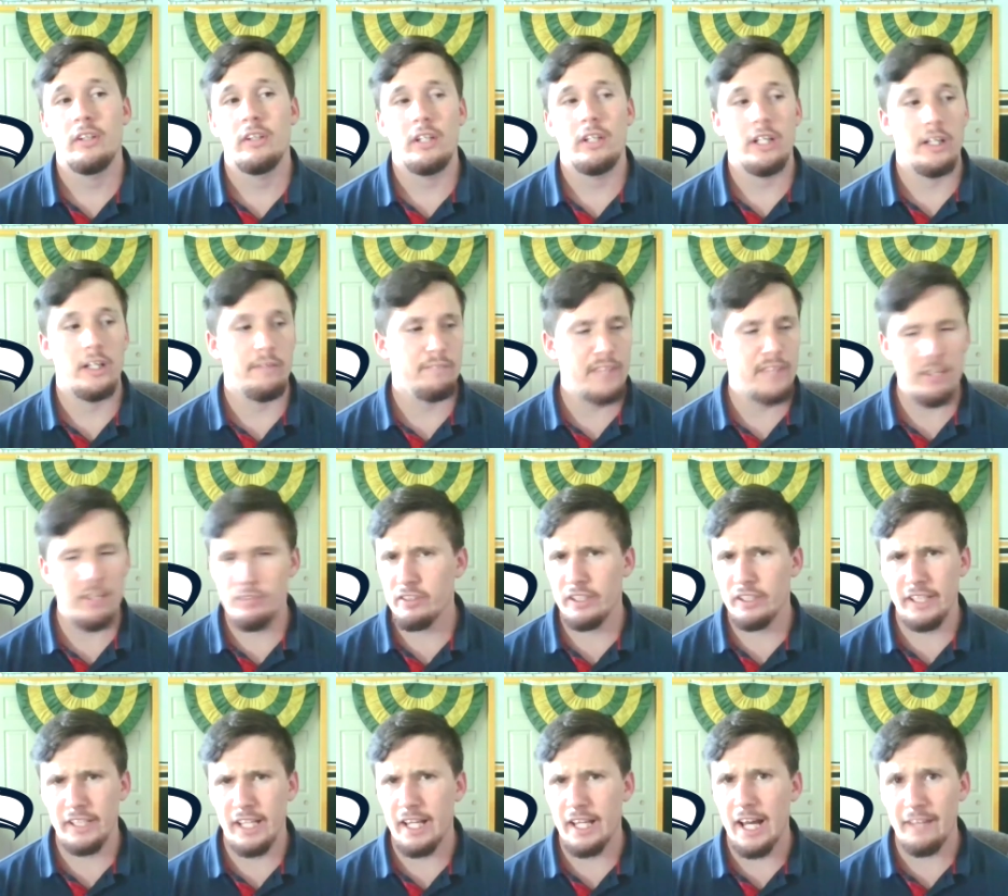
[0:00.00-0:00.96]

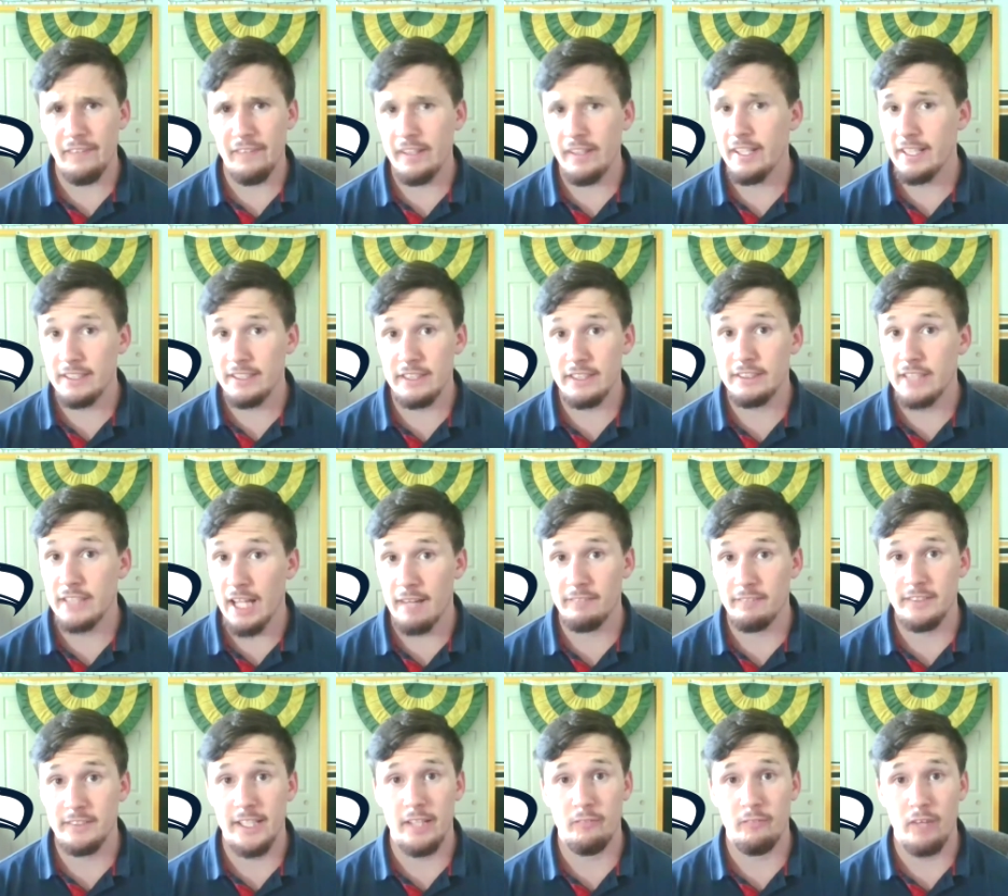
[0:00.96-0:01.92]
Definitely, I think he's a
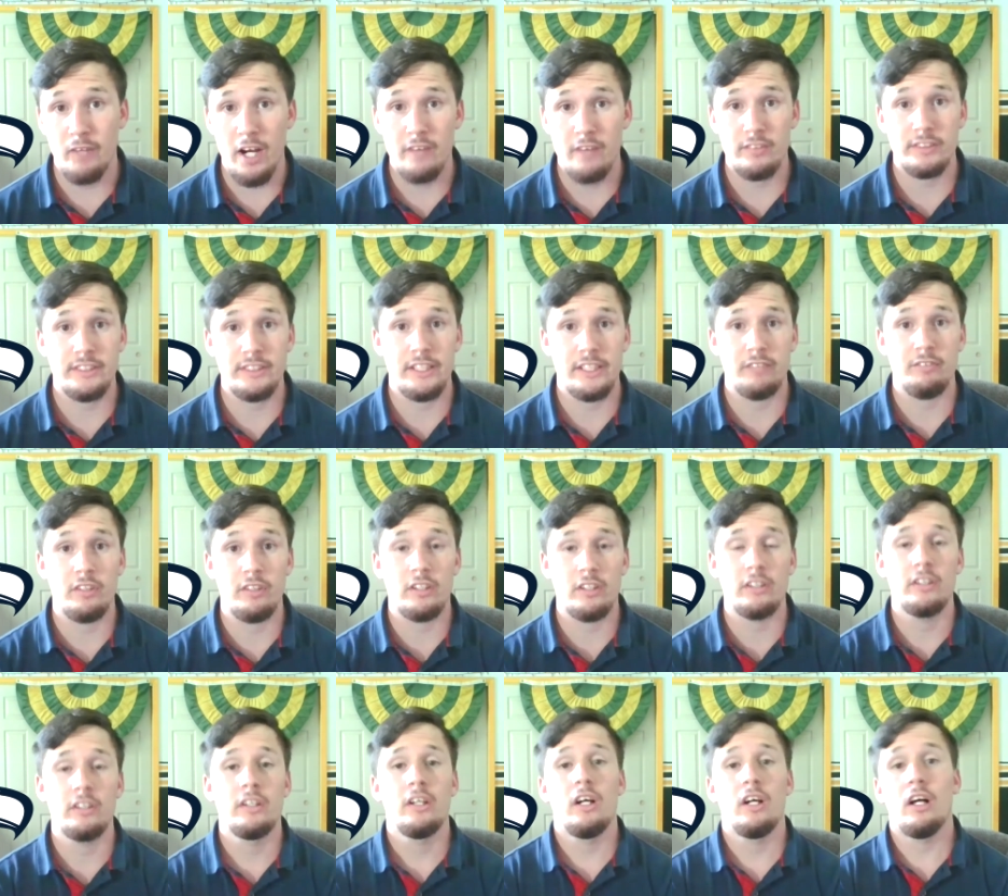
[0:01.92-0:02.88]
top 10 wide
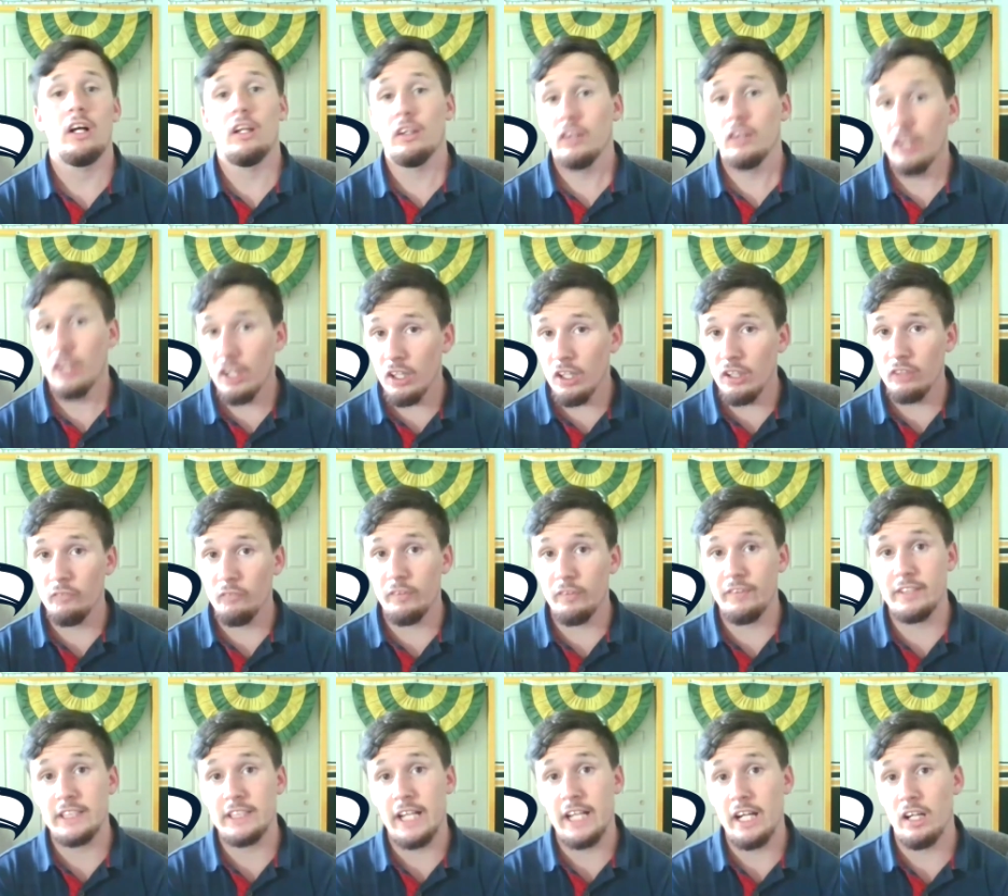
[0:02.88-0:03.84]
receiver. Along
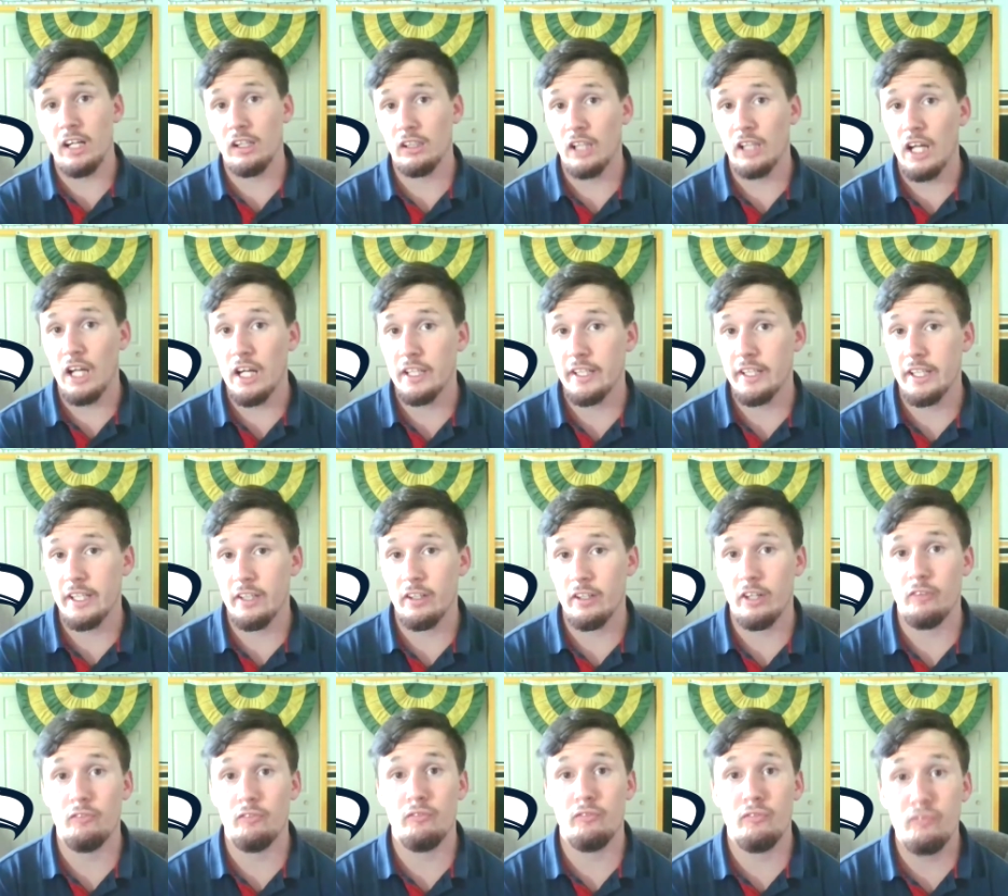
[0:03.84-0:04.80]
with Tyler Lockett,
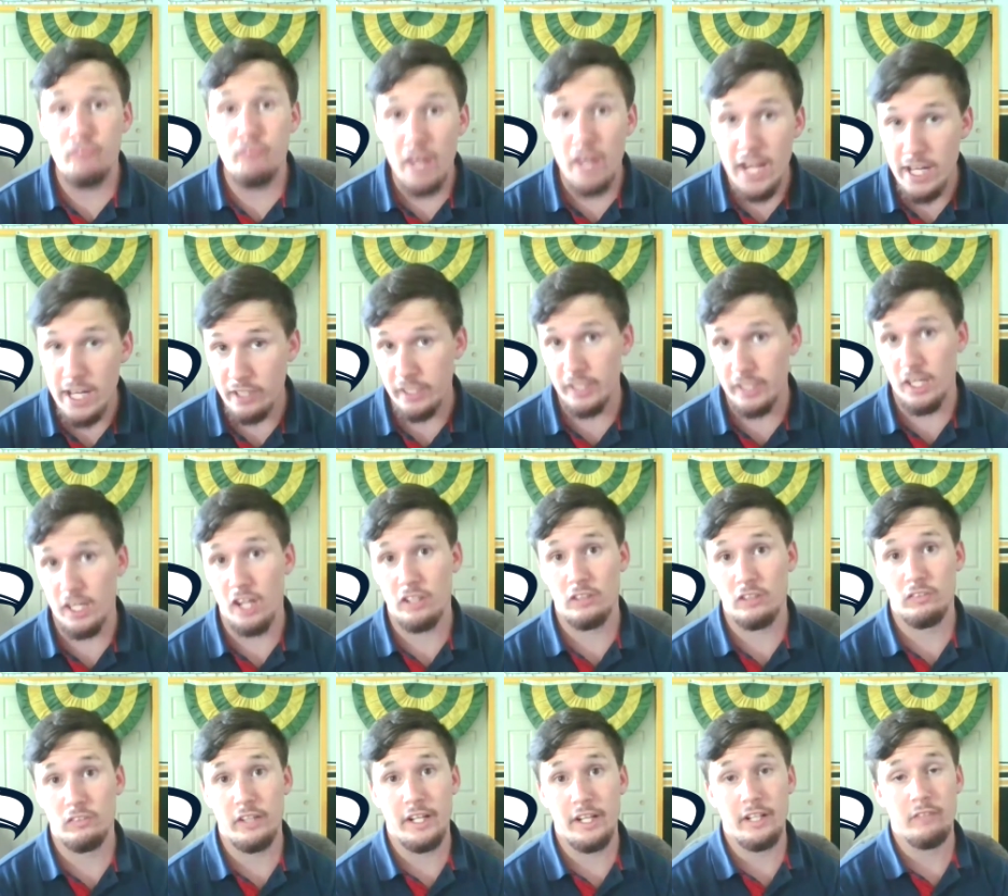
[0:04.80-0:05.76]
a very
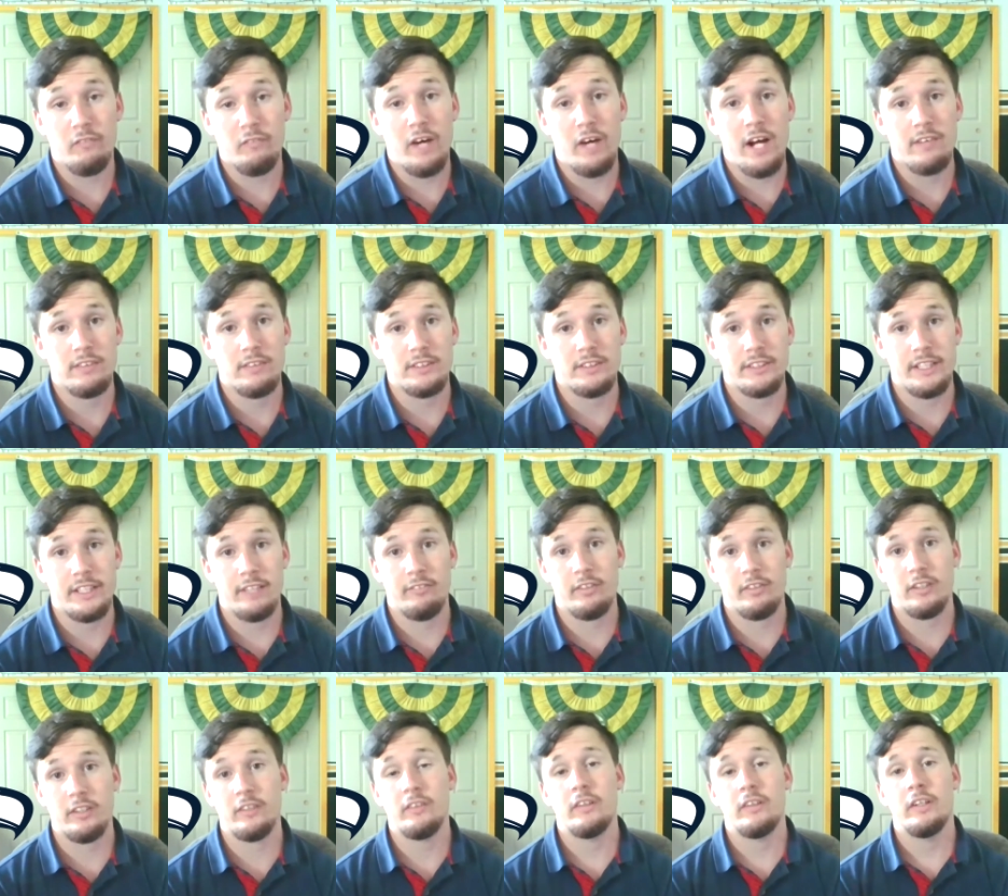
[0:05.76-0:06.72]
underrated wide
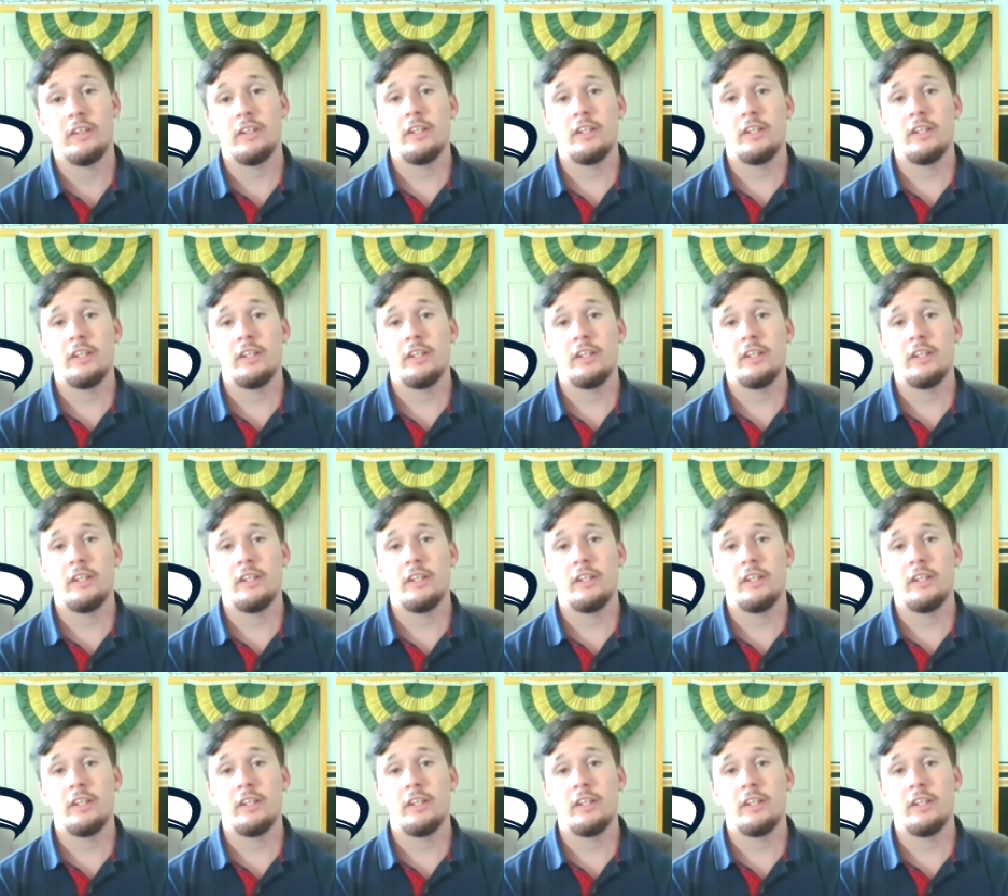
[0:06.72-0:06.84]
receiver.